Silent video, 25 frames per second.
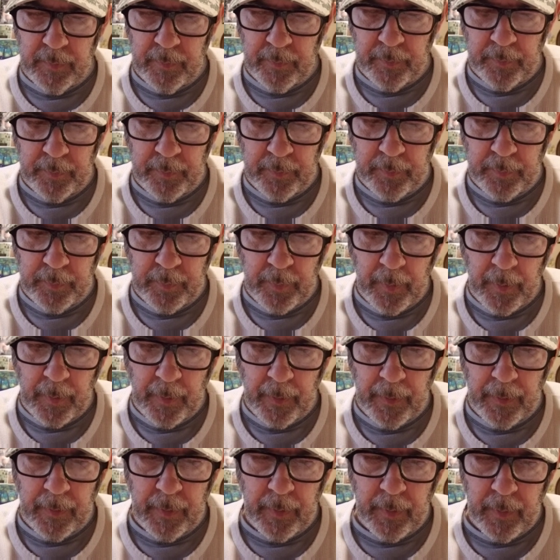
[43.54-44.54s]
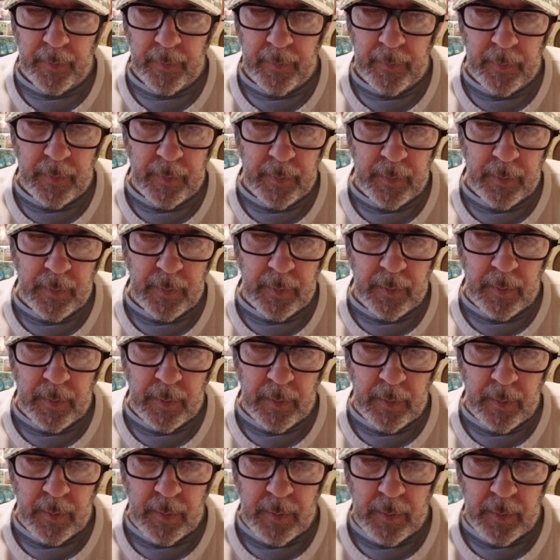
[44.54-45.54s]

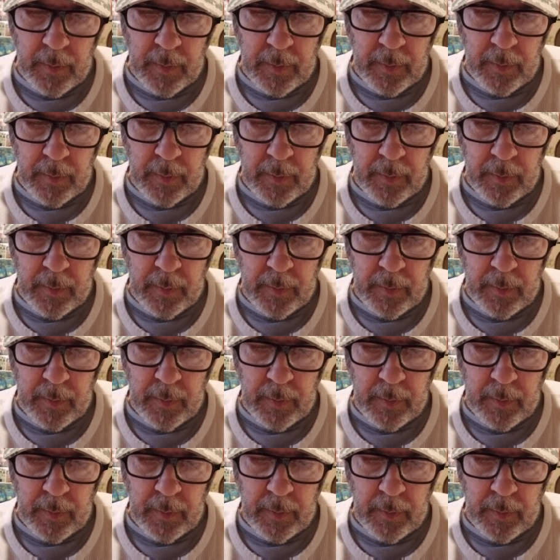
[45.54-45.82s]
(no one is talking)